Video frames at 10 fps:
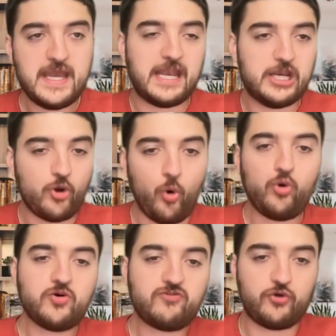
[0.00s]
And in
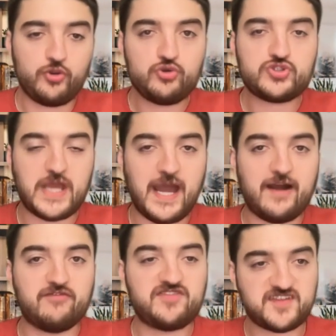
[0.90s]
order for you to
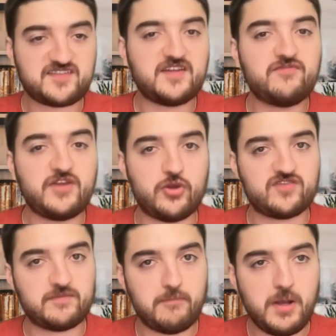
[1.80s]
have 60
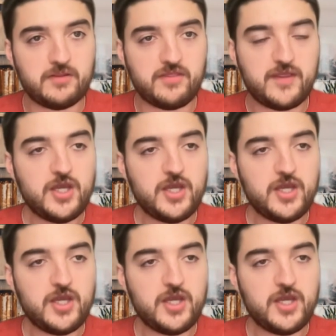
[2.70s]
videos a month,